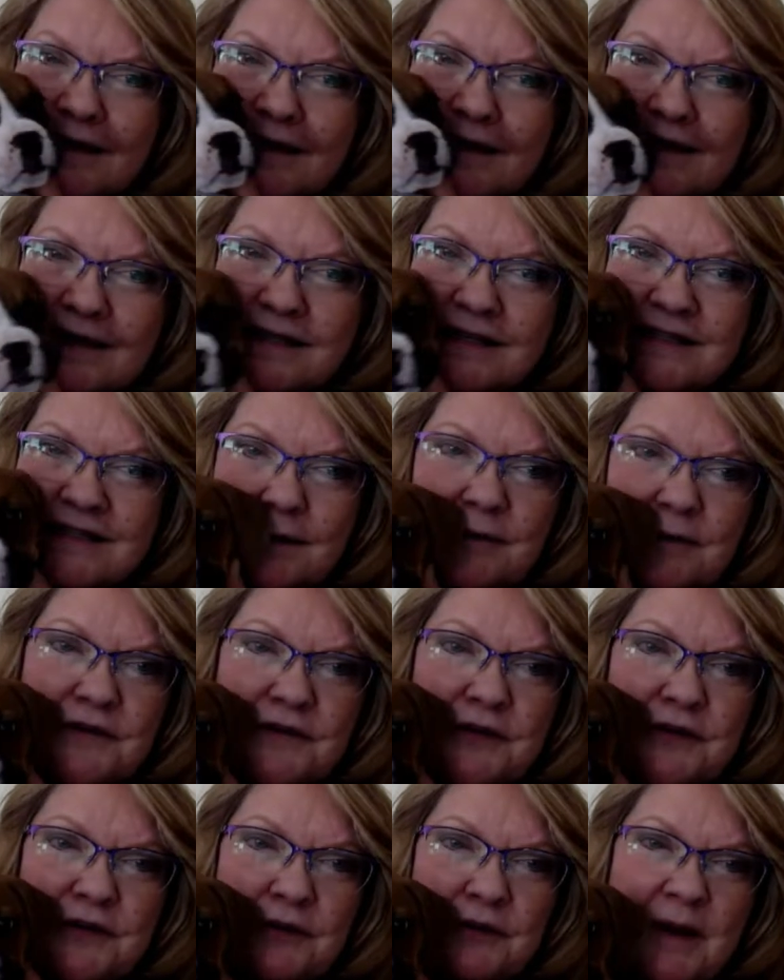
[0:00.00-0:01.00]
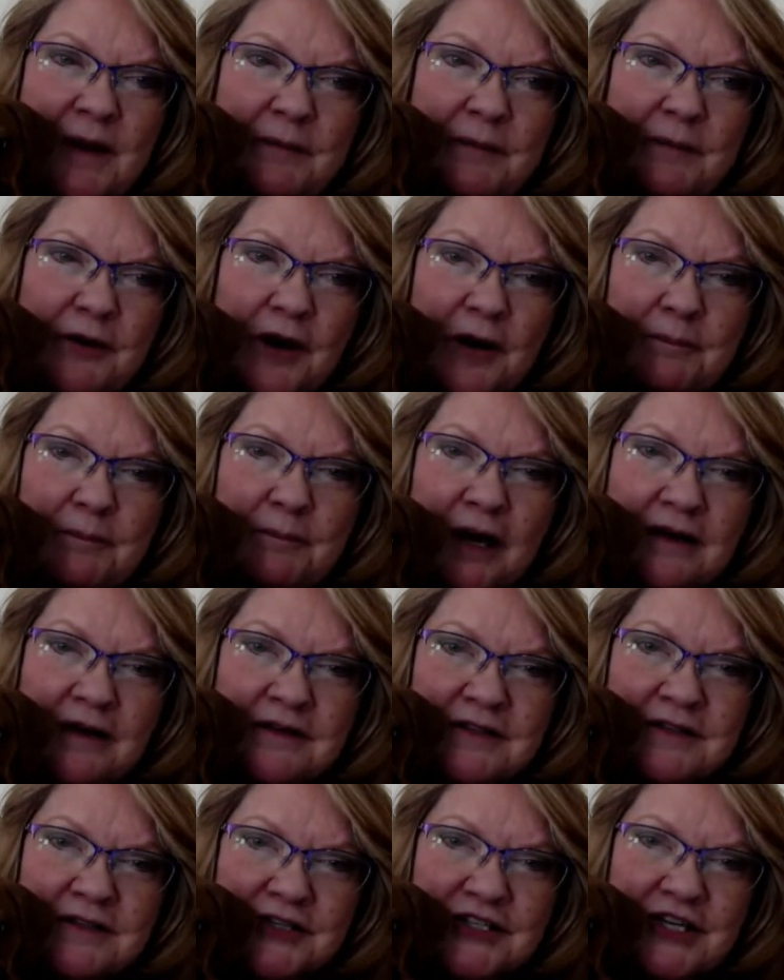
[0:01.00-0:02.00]
Some of you remember our
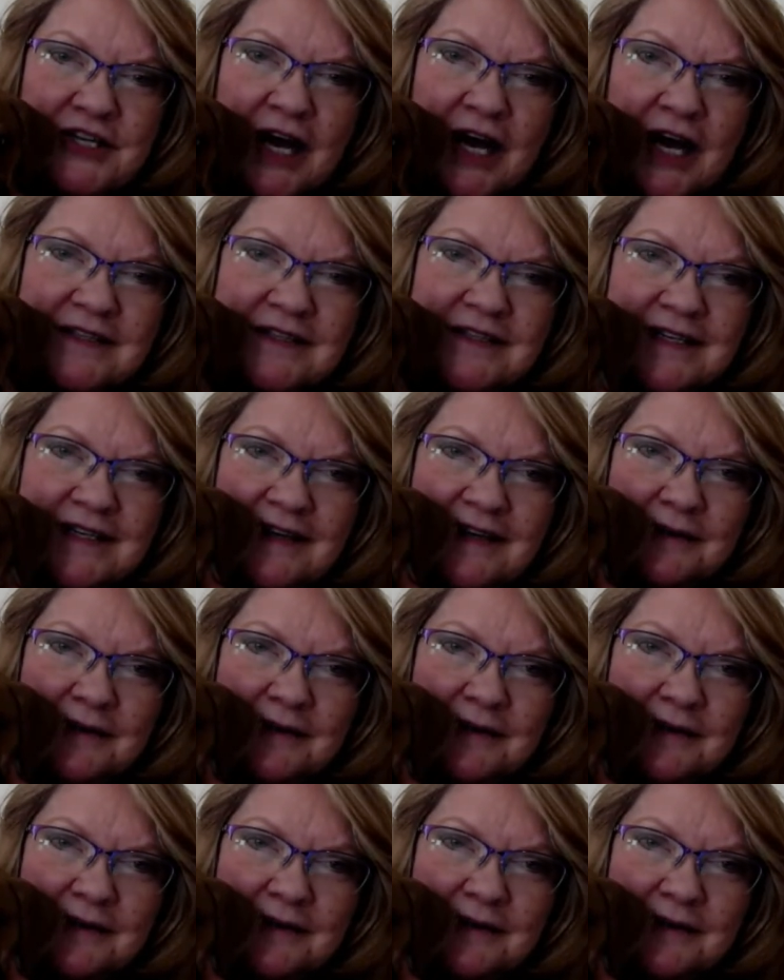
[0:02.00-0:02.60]
boxer Shotzi